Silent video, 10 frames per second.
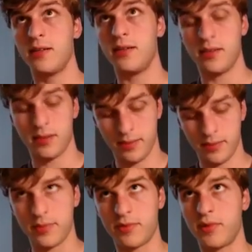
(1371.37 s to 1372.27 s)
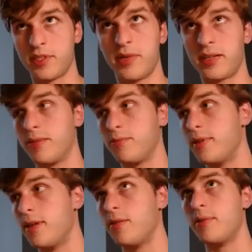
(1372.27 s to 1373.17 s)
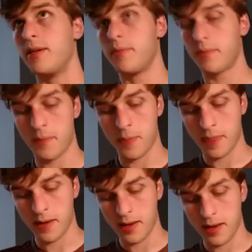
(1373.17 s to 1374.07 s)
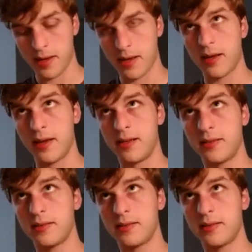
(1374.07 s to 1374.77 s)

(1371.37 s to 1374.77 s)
Um, of course, I'm not going to run all the way and